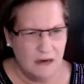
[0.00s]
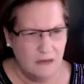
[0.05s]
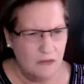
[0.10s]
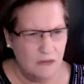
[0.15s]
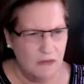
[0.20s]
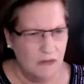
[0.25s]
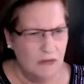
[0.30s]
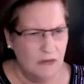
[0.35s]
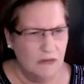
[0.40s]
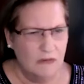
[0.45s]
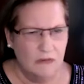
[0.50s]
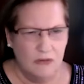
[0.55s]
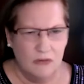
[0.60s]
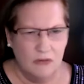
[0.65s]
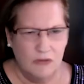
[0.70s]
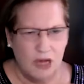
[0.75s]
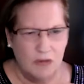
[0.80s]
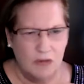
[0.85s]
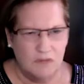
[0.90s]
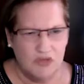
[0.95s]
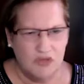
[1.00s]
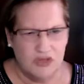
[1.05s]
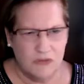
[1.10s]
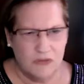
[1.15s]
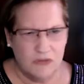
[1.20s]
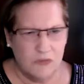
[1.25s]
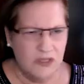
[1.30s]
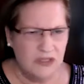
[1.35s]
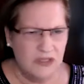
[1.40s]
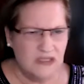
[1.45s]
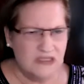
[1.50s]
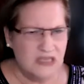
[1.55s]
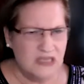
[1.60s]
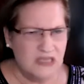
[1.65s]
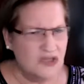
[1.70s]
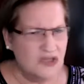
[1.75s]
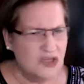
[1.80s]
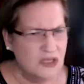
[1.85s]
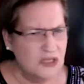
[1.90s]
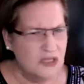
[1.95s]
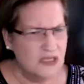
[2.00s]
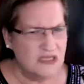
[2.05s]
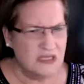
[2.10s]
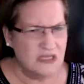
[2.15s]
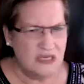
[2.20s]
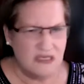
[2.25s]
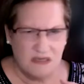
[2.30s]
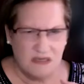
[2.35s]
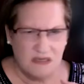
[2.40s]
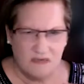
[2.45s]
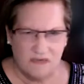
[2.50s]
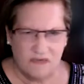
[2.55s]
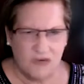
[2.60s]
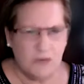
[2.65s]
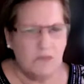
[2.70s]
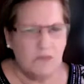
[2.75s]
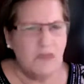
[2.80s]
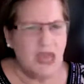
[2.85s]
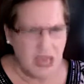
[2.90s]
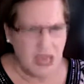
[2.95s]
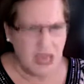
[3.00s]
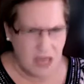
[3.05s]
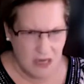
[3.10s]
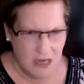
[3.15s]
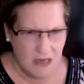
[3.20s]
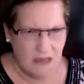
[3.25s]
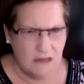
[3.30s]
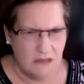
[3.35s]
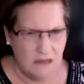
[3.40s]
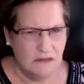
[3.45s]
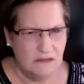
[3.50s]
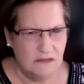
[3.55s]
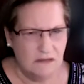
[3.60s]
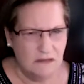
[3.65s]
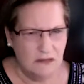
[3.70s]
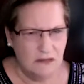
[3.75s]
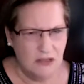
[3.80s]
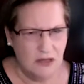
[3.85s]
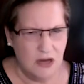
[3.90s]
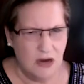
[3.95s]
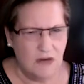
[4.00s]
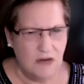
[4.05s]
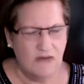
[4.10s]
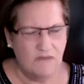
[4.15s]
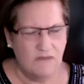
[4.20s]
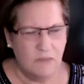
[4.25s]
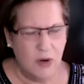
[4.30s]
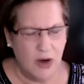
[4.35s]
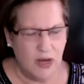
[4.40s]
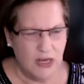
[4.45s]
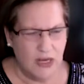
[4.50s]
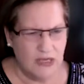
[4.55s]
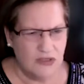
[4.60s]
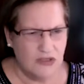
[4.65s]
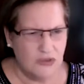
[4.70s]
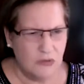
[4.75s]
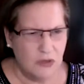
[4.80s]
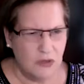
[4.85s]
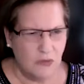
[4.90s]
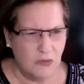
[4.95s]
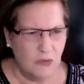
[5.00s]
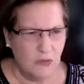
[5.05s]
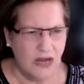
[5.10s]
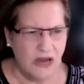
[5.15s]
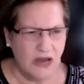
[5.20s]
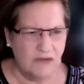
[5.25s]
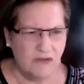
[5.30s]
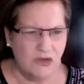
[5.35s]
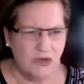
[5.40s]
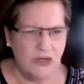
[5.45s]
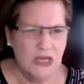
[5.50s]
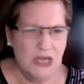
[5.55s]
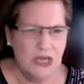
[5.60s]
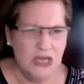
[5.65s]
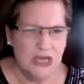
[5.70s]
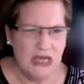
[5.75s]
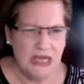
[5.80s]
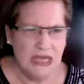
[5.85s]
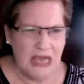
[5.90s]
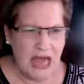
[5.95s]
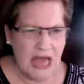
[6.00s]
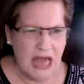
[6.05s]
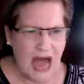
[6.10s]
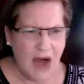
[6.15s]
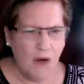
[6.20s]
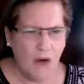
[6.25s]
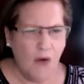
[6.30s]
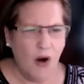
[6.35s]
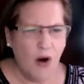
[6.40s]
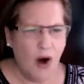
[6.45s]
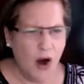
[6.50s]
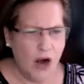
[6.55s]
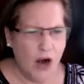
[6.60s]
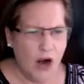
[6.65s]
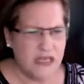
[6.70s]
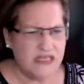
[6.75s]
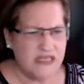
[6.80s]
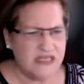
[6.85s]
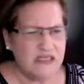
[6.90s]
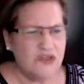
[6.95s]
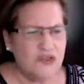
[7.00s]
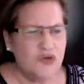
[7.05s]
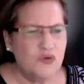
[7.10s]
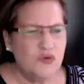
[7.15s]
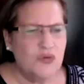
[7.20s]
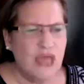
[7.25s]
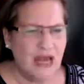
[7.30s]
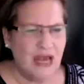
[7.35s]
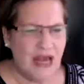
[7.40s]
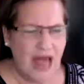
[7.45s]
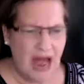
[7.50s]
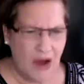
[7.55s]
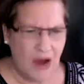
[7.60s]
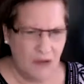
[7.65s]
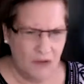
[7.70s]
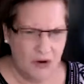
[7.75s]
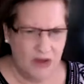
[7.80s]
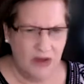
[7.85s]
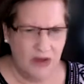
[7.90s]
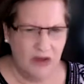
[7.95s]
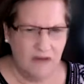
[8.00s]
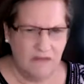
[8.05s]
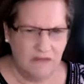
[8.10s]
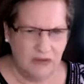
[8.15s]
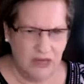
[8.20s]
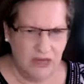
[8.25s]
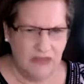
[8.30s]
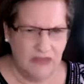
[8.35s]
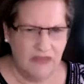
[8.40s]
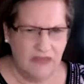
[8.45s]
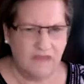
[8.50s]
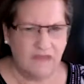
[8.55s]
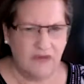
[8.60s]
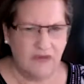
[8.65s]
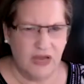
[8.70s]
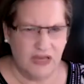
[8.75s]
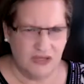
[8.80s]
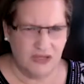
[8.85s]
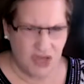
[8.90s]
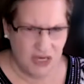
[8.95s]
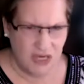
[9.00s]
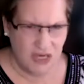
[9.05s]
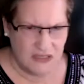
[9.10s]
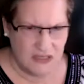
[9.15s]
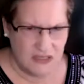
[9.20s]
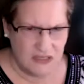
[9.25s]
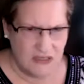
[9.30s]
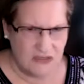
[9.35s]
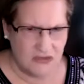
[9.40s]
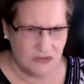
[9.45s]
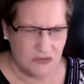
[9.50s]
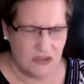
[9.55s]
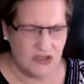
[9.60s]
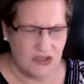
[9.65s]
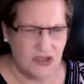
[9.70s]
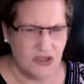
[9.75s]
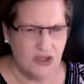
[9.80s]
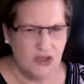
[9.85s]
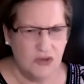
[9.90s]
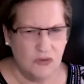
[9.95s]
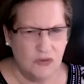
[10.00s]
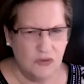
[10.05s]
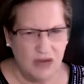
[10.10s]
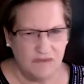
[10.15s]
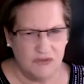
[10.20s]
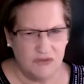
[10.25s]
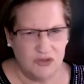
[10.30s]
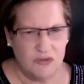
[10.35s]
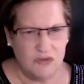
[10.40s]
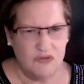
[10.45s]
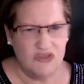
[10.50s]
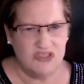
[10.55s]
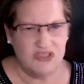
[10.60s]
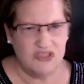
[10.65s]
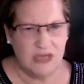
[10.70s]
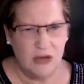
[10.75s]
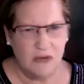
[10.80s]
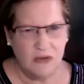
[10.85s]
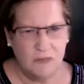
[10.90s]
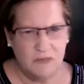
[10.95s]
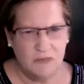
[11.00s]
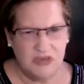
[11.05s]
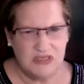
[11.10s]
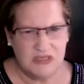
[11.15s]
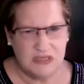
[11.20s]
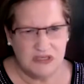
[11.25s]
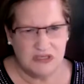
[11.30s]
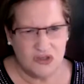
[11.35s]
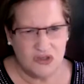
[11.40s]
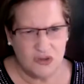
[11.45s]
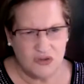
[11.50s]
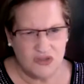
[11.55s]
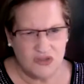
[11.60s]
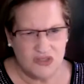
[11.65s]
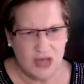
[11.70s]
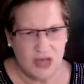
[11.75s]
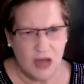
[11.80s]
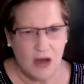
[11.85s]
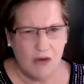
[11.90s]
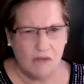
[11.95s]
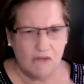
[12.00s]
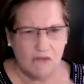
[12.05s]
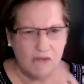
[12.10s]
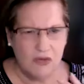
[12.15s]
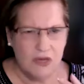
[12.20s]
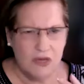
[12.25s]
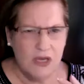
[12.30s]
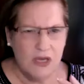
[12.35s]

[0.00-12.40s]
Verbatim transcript: or you come to the realization this isn't for me, you know, you've bought into it or whatever. How hard is it to get out of the franchise industry? Do you have to sell the business yourself?